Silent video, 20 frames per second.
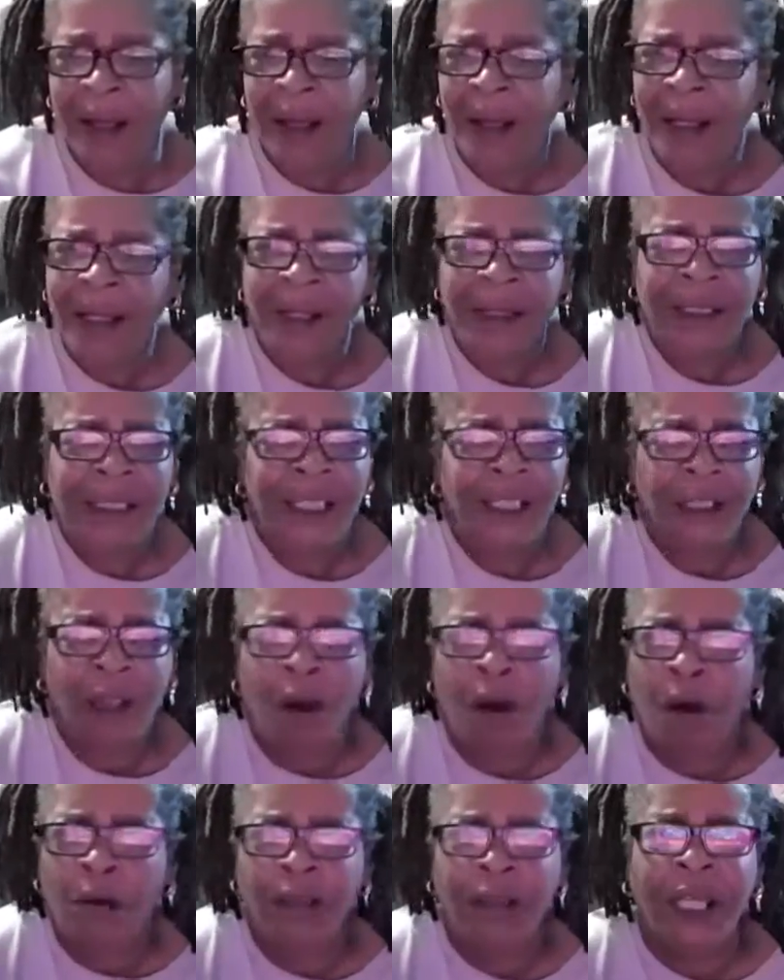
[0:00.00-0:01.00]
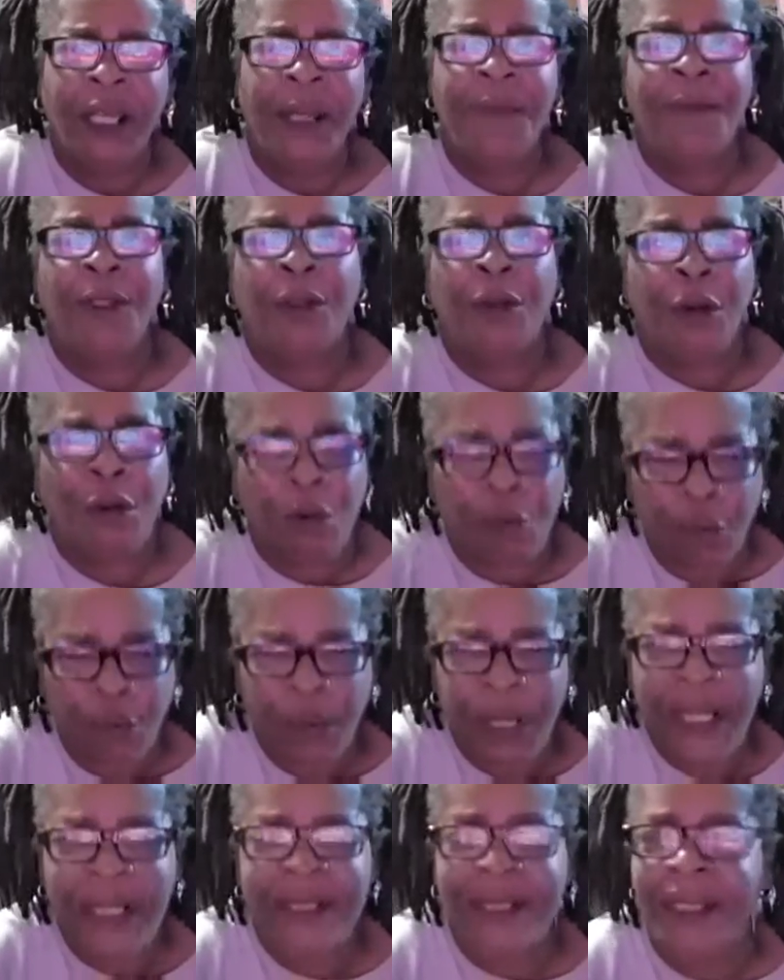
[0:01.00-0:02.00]
You know, just all types of
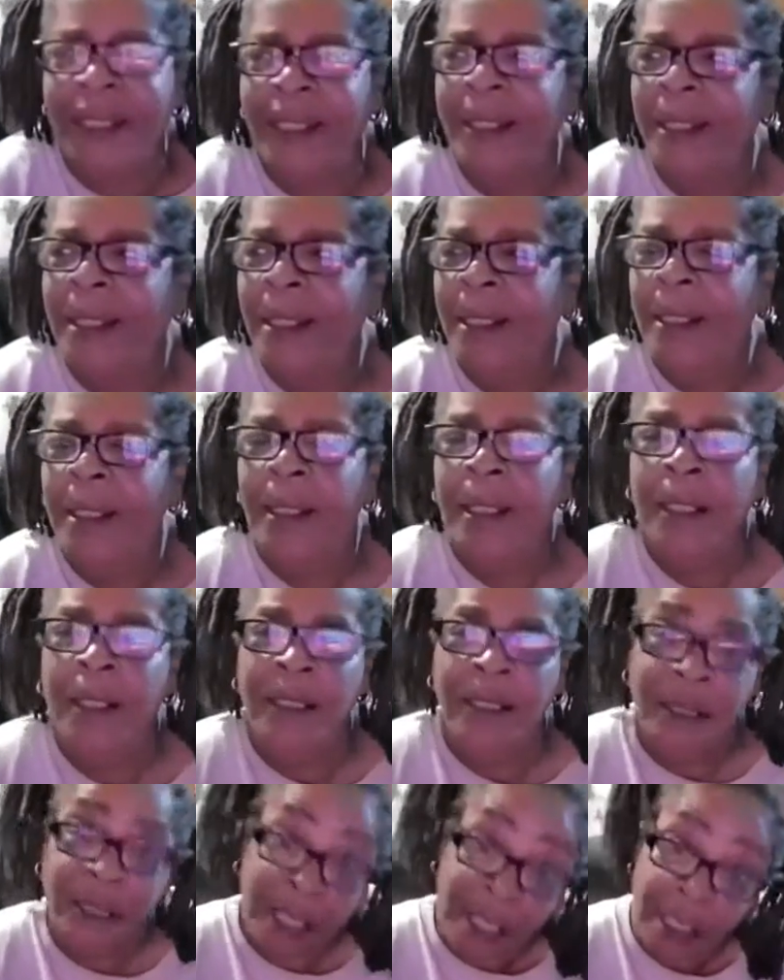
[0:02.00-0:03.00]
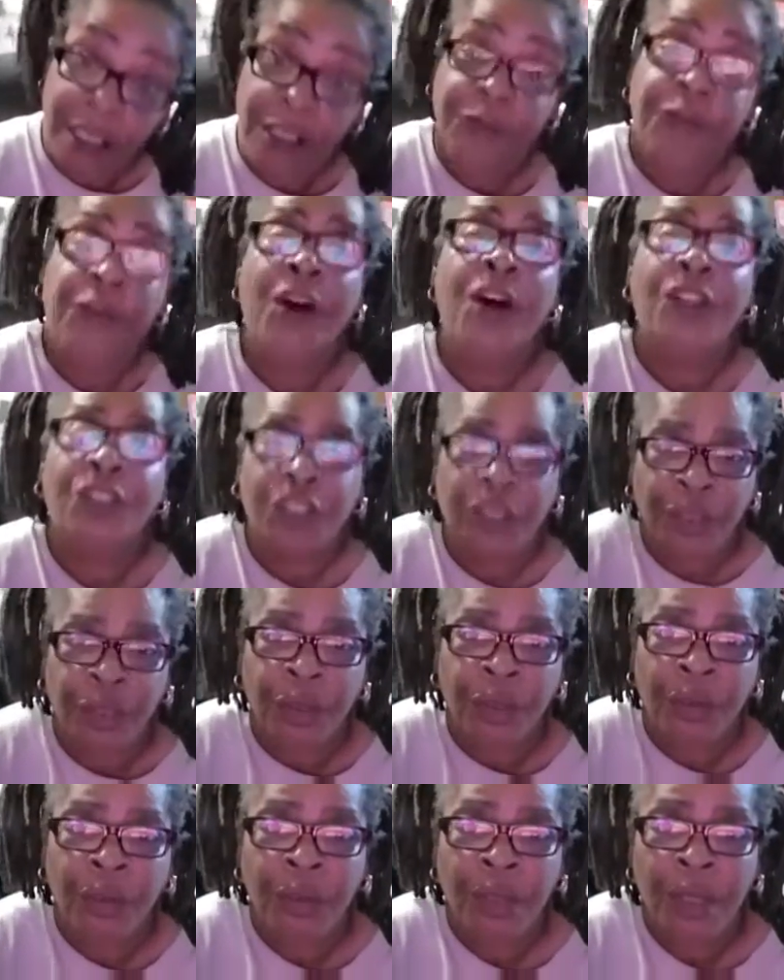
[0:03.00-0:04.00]
crazy,
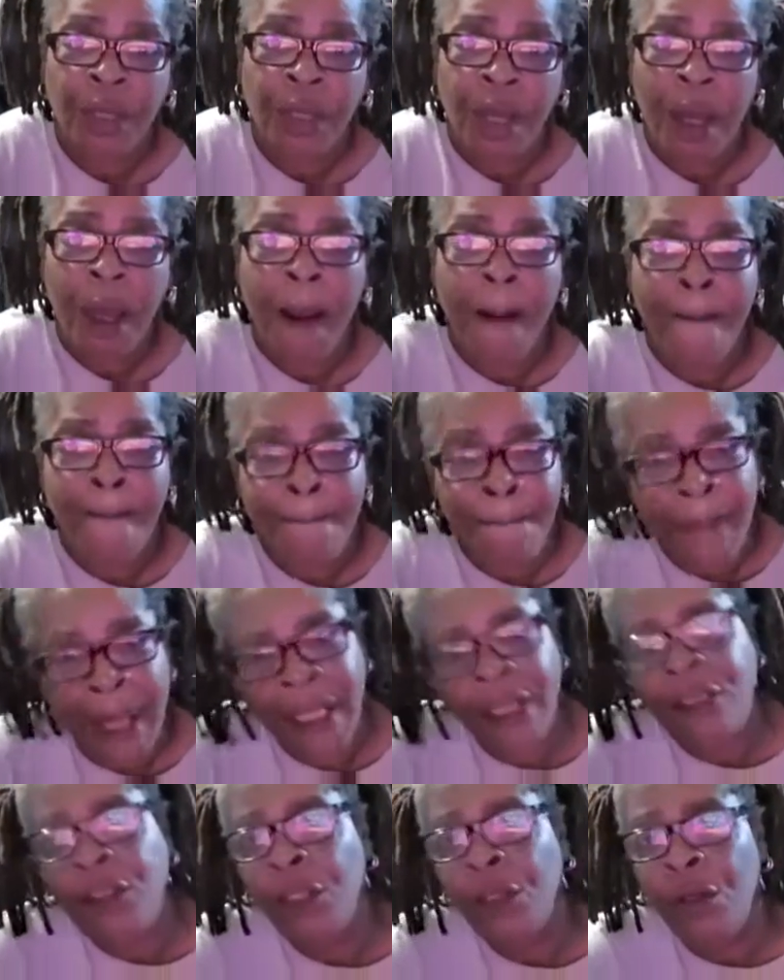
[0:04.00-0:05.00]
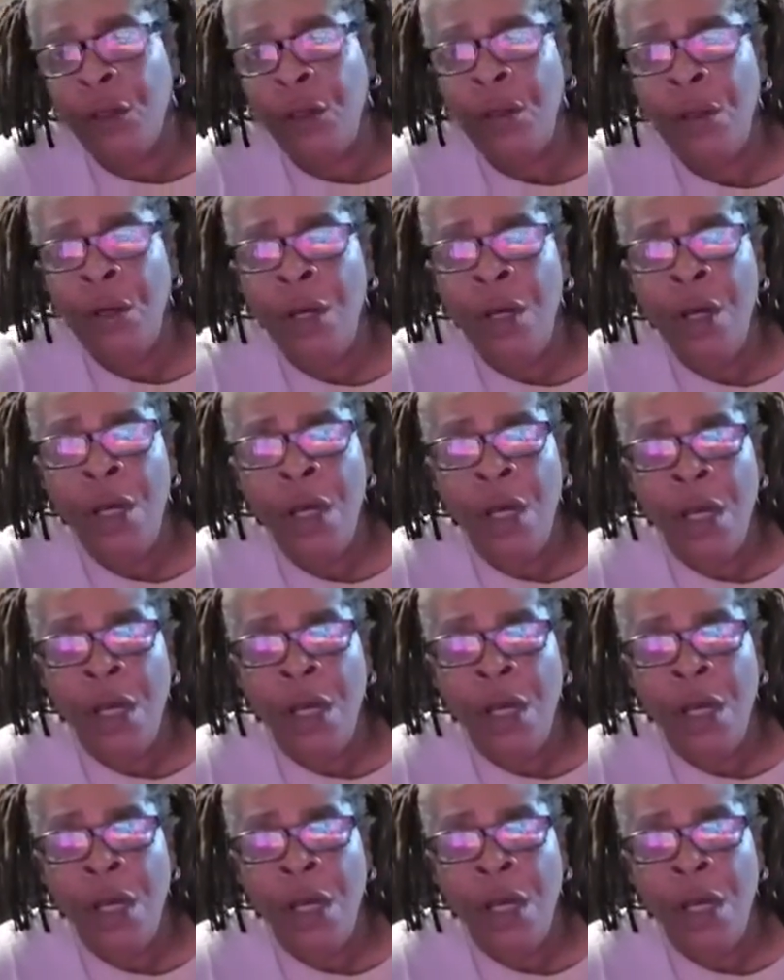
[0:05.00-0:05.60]
dysfunctional, mental